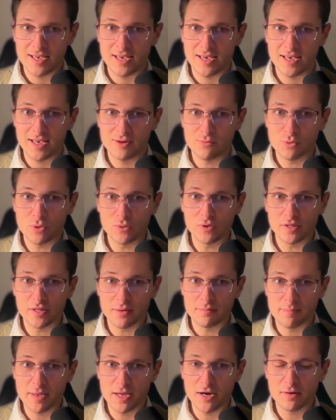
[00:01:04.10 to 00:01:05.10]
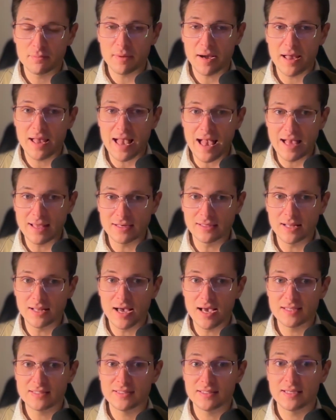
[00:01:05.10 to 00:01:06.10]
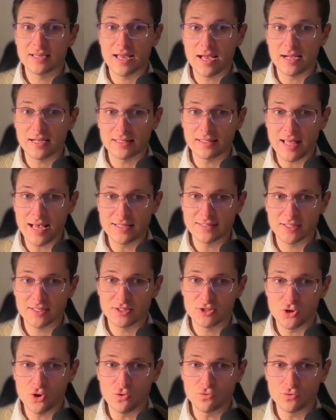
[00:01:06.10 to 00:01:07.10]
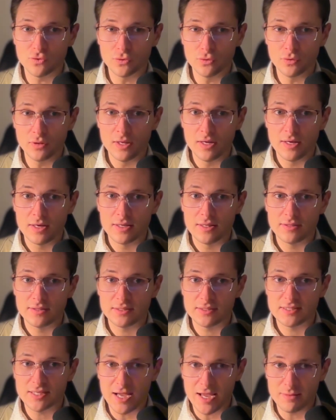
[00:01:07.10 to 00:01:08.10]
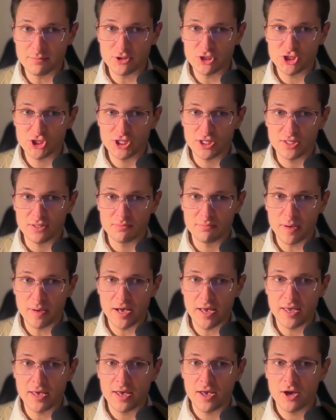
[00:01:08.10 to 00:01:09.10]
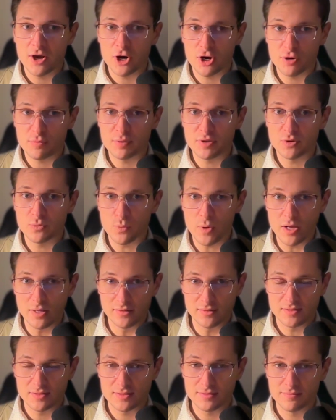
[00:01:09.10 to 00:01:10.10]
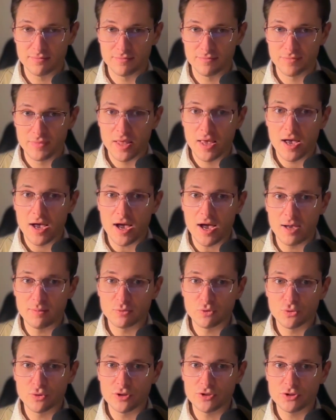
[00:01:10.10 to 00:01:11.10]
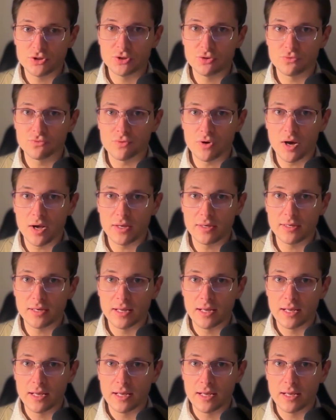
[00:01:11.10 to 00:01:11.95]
and we will compare by analyzing a classic novel, The Time Machine by Herbert Wells. I'm going to run